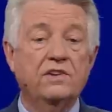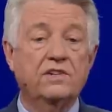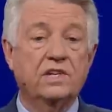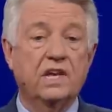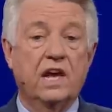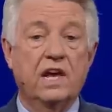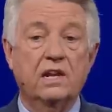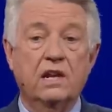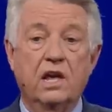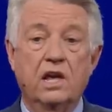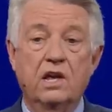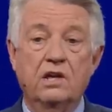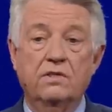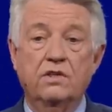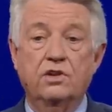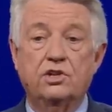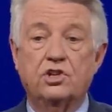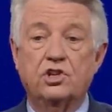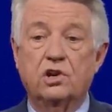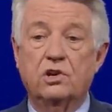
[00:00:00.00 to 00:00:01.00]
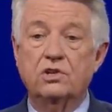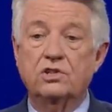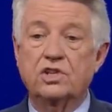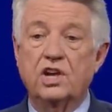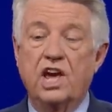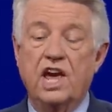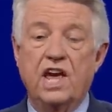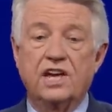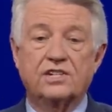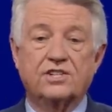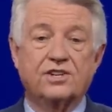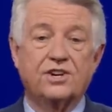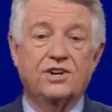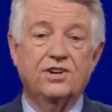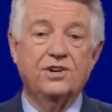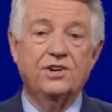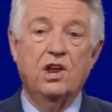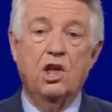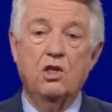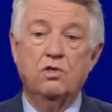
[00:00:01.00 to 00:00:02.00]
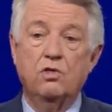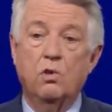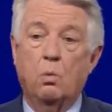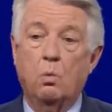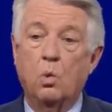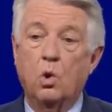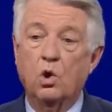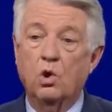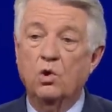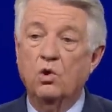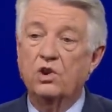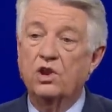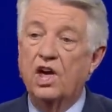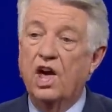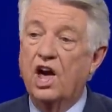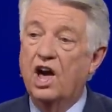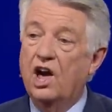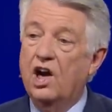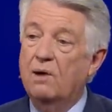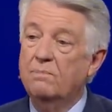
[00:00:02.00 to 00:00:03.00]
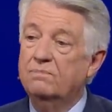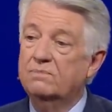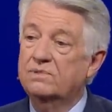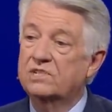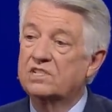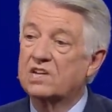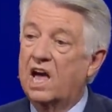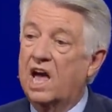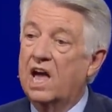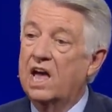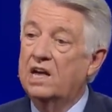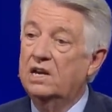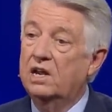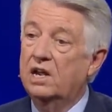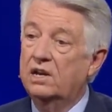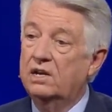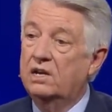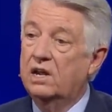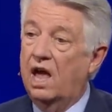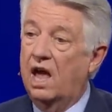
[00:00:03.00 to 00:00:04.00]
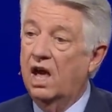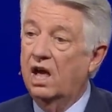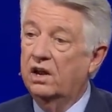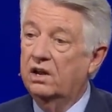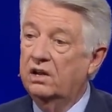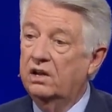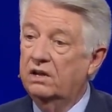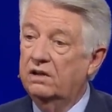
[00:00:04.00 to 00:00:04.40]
said the church has turned the world upside down.